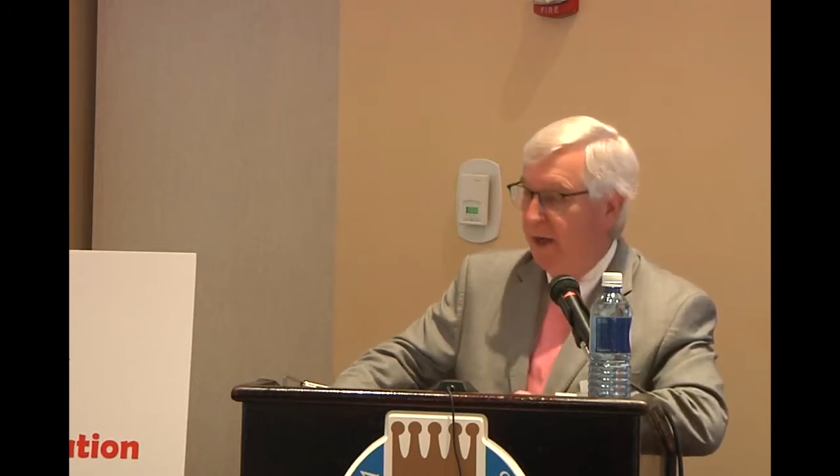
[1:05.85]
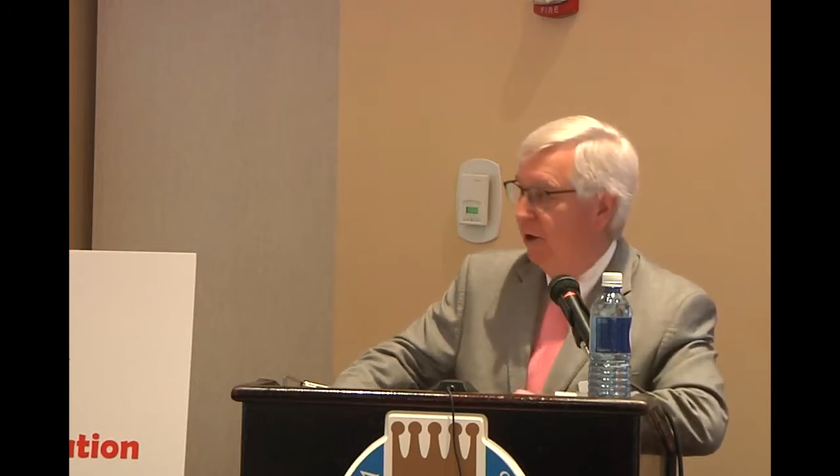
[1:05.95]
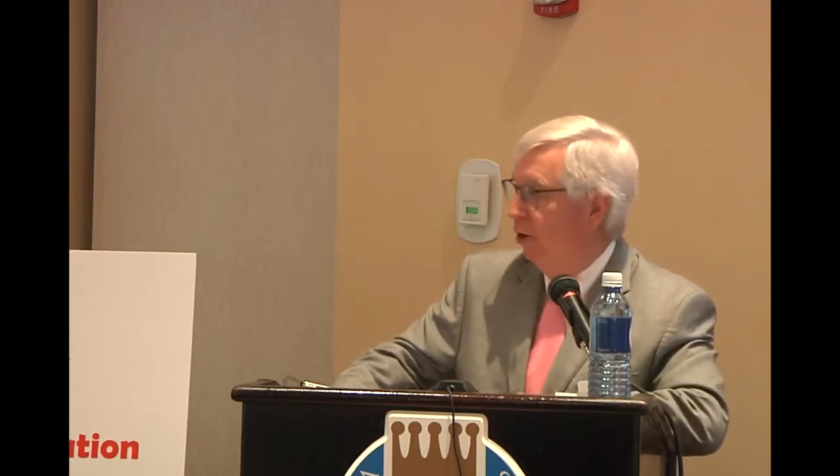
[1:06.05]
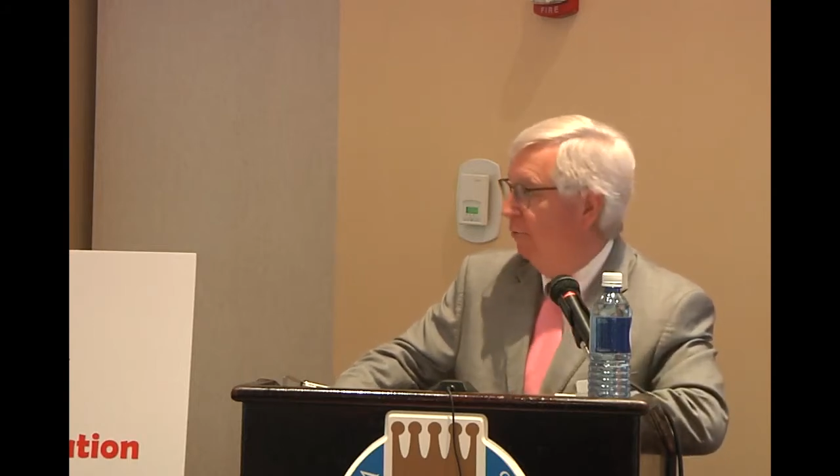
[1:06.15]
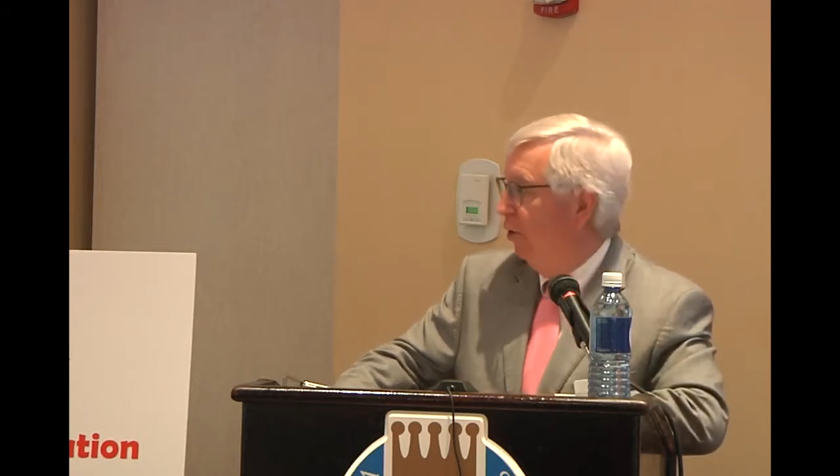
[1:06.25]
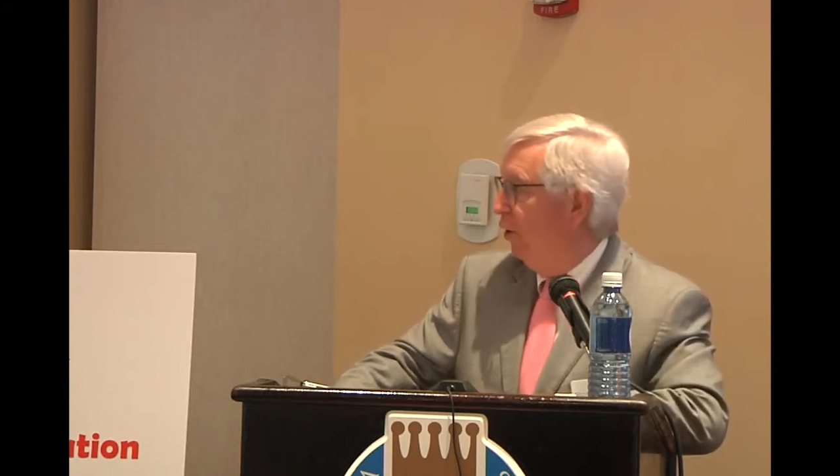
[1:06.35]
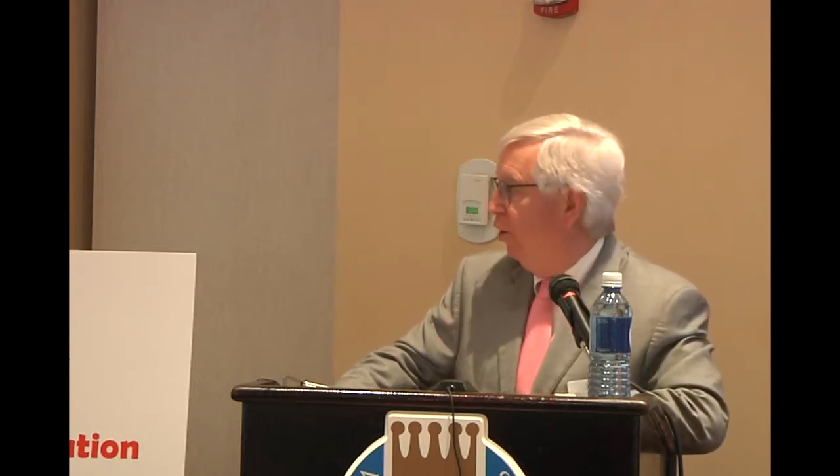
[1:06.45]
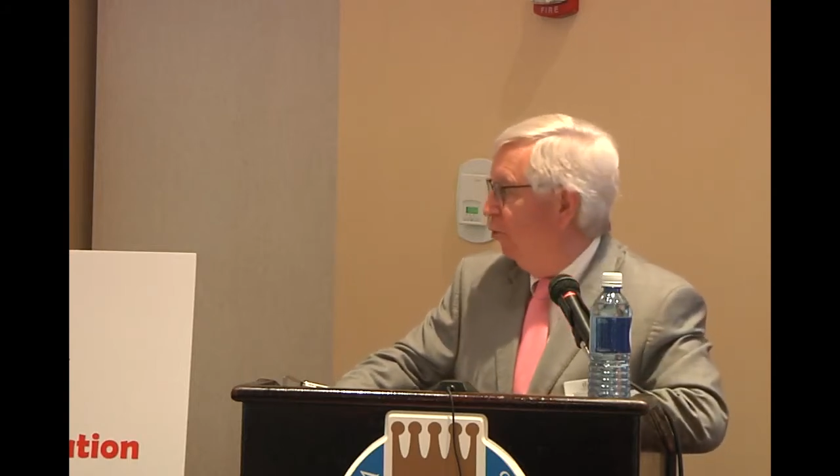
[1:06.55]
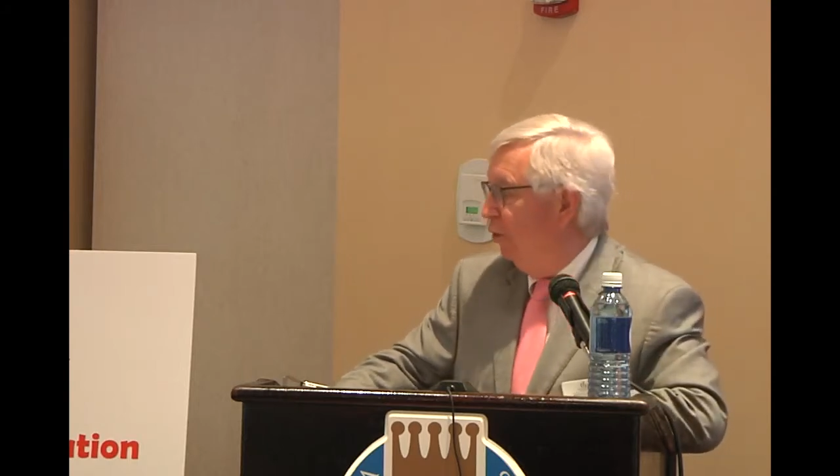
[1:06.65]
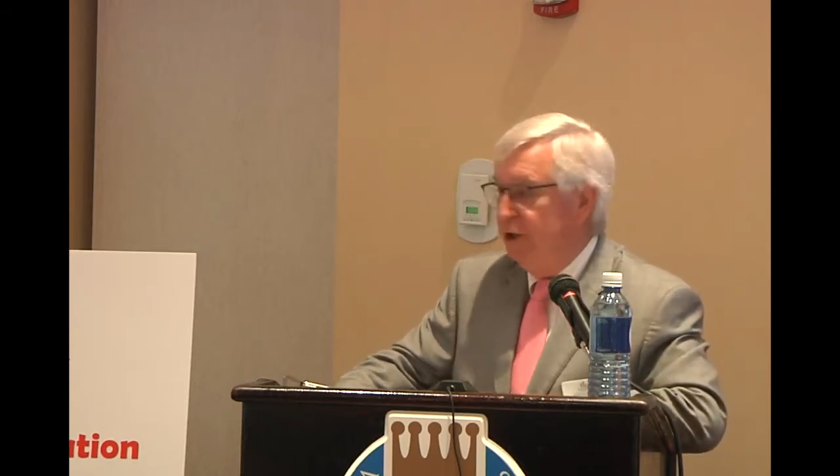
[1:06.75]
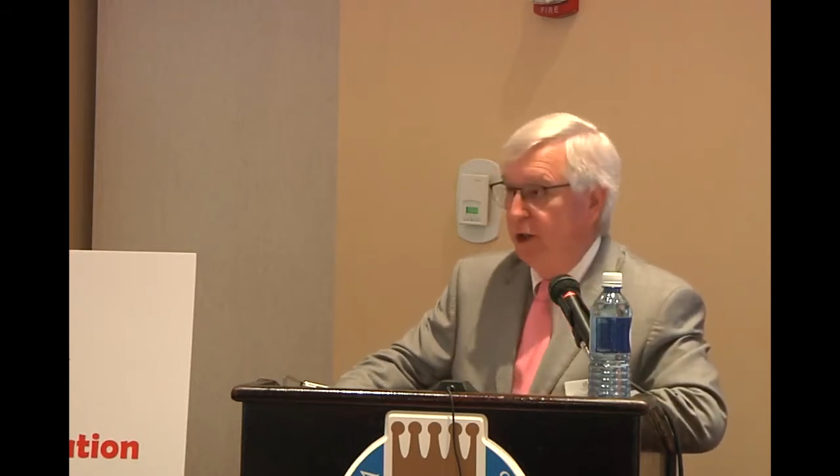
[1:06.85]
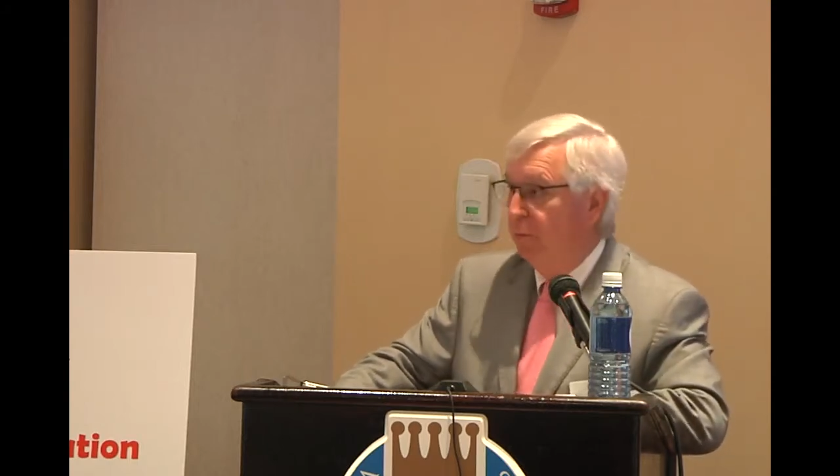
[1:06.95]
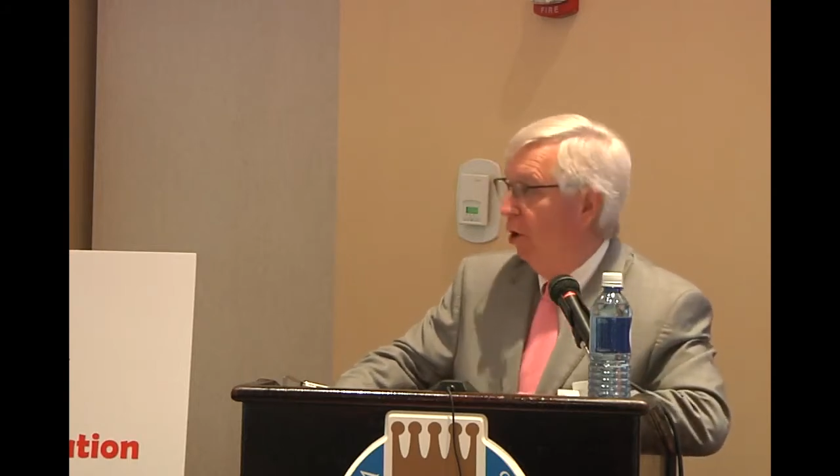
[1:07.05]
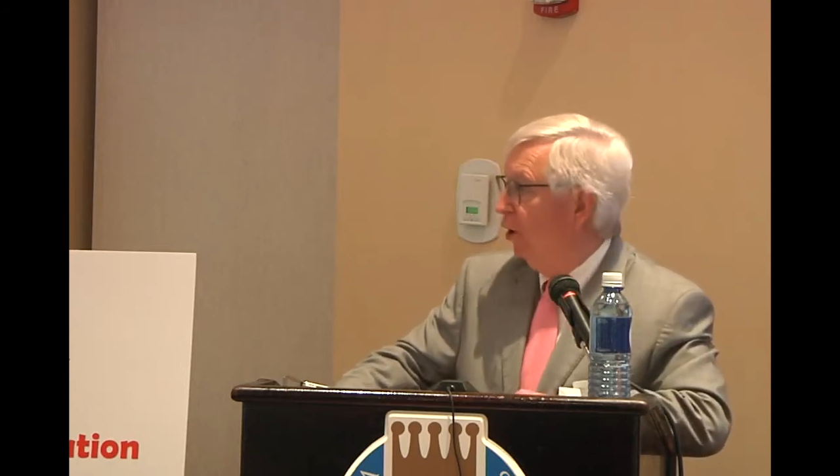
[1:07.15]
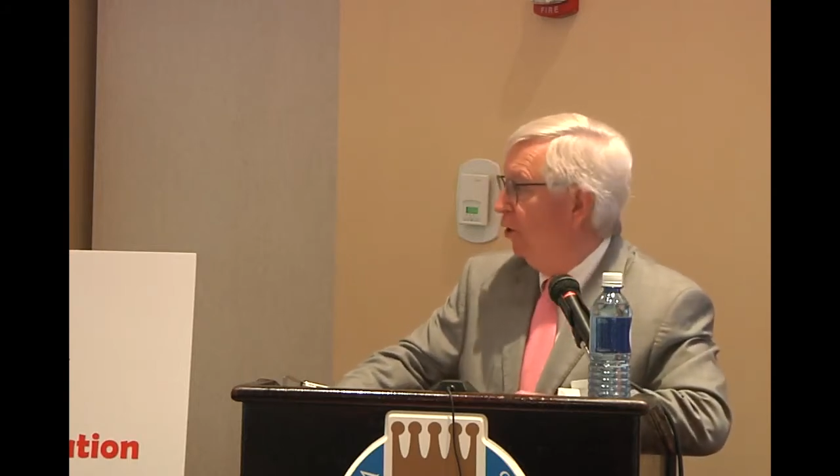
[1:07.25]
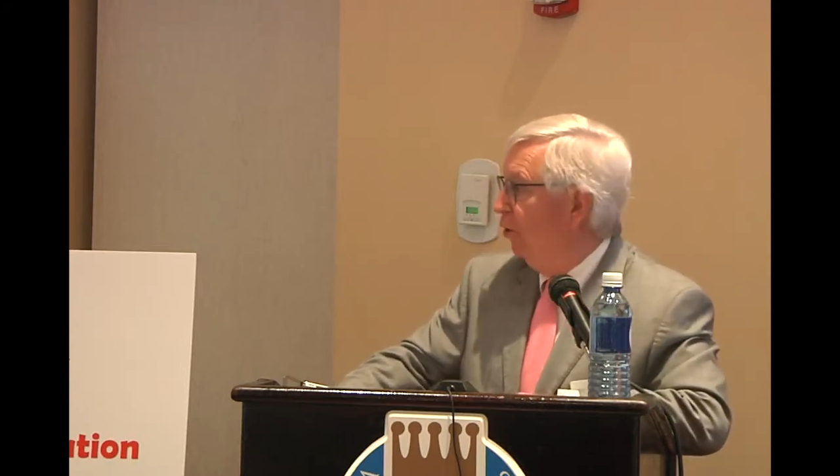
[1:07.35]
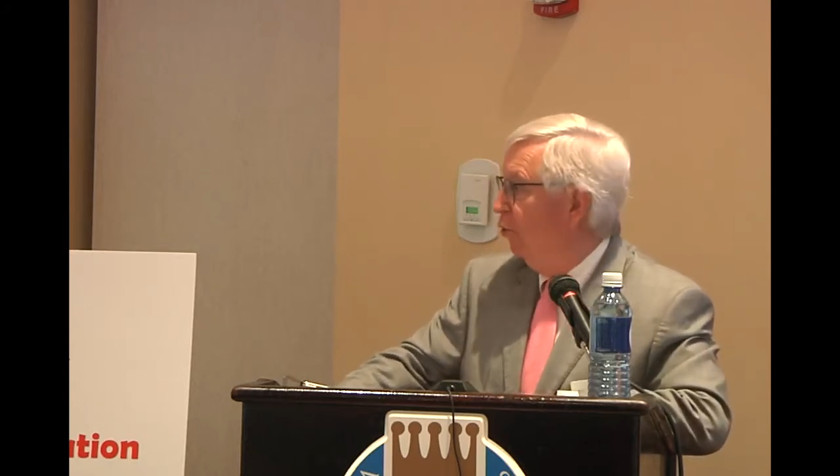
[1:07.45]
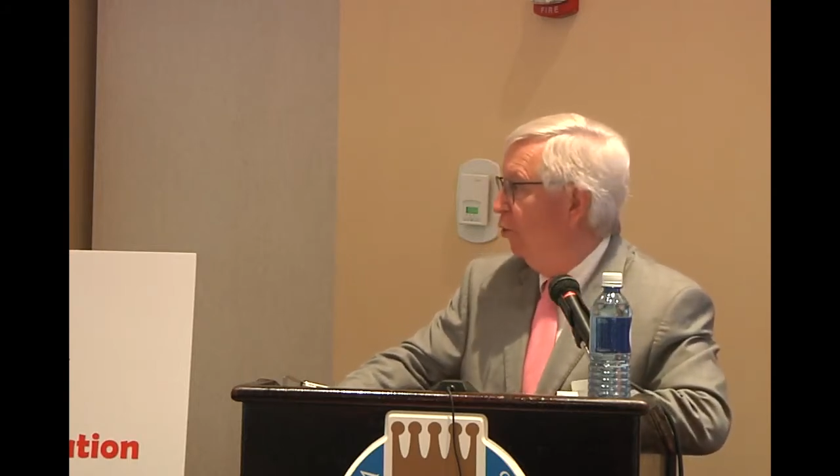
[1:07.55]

and our very own Regina Parker